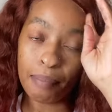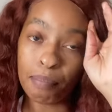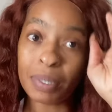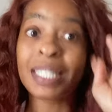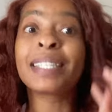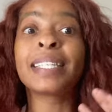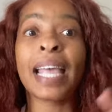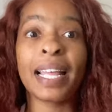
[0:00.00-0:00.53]

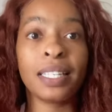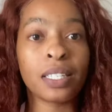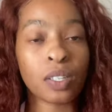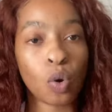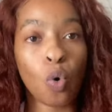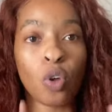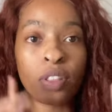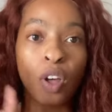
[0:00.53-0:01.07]
sent,
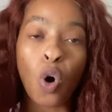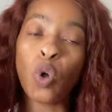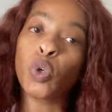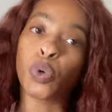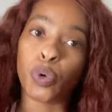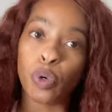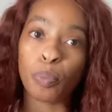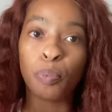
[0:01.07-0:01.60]
or the whole
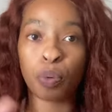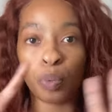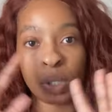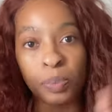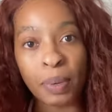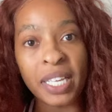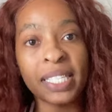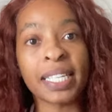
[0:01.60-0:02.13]
group was
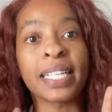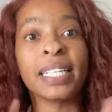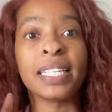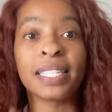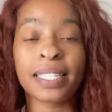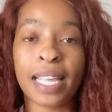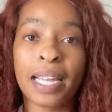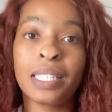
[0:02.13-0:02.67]
basically
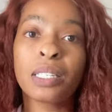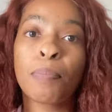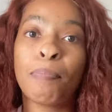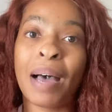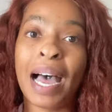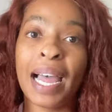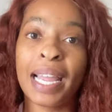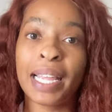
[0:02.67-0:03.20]
sent
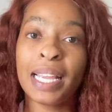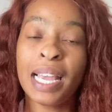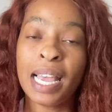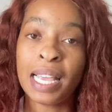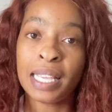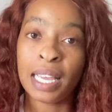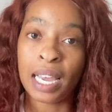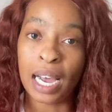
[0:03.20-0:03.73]
by
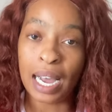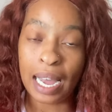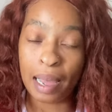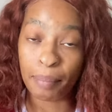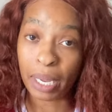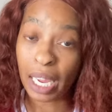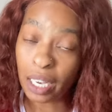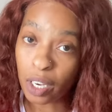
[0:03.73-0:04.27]

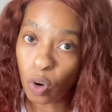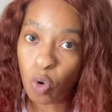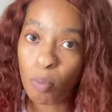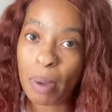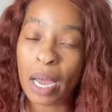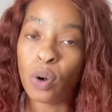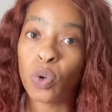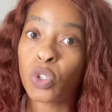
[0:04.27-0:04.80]
Kelly
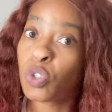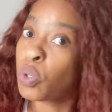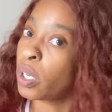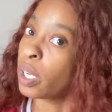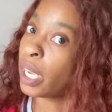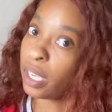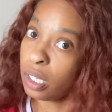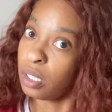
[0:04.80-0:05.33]
Kumalo to
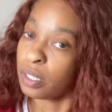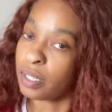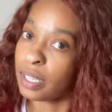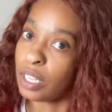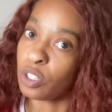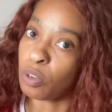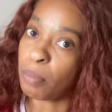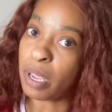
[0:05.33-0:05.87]
kill
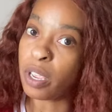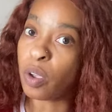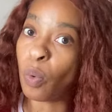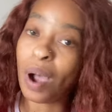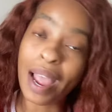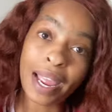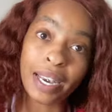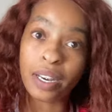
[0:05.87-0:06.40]
Senzo
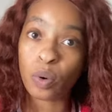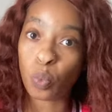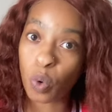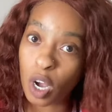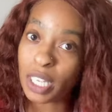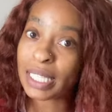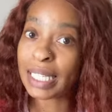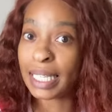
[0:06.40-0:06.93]
Meyiwa, and it
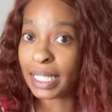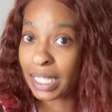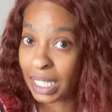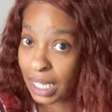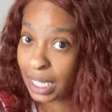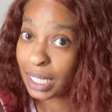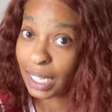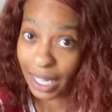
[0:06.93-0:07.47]
was
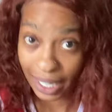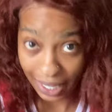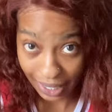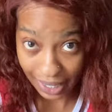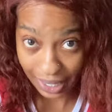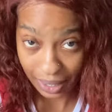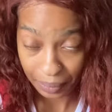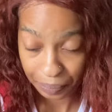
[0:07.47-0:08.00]
indeed a
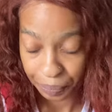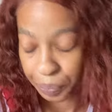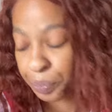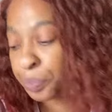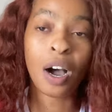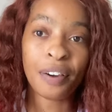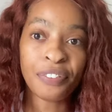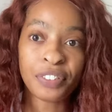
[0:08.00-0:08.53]
hit.
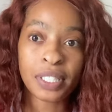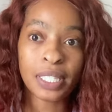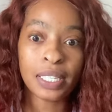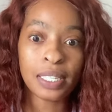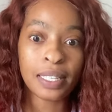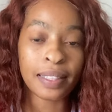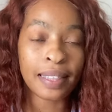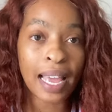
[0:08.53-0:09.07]

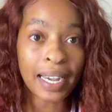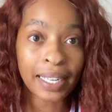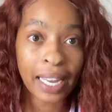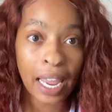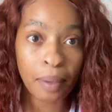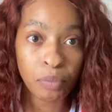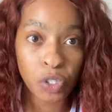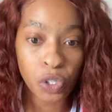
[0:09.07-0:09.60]
After that
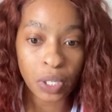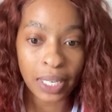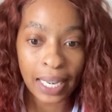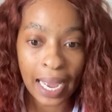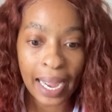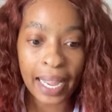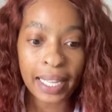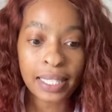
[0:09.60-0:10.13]
came to
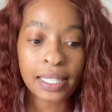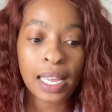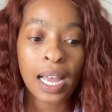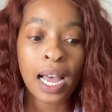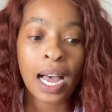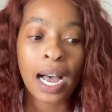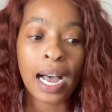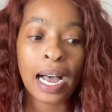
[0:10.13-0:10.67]
light,
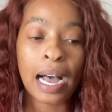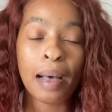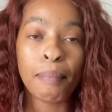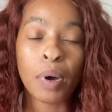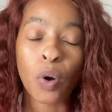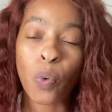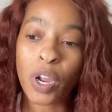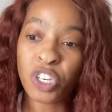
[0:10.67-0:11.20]

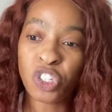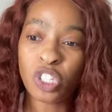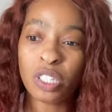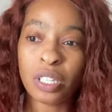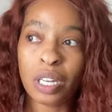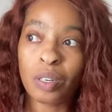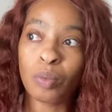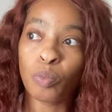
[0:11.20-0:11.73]
a question
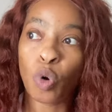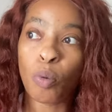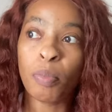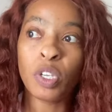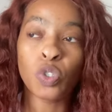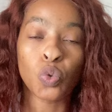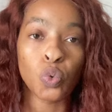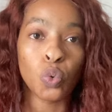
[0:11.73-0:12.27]
that
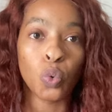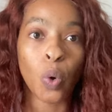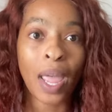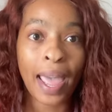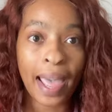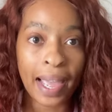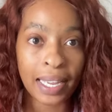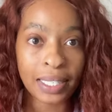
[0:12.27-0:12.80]
Umgomezulu
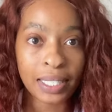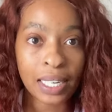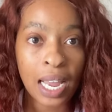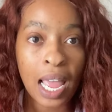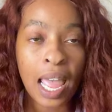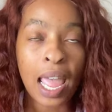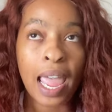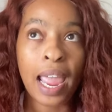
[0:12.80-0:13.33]
had,
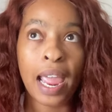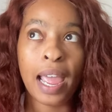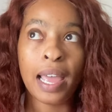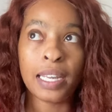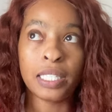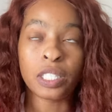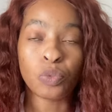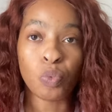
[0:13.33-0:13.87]

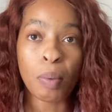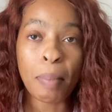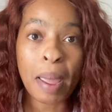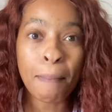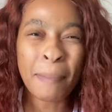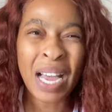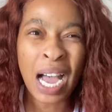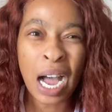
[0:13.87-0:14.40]
and
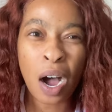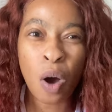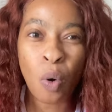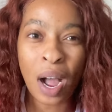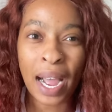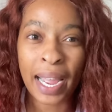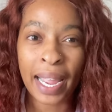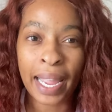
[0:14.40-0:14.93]
remember how
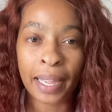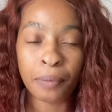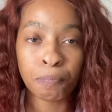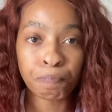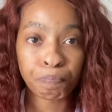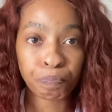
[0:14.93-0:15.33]
I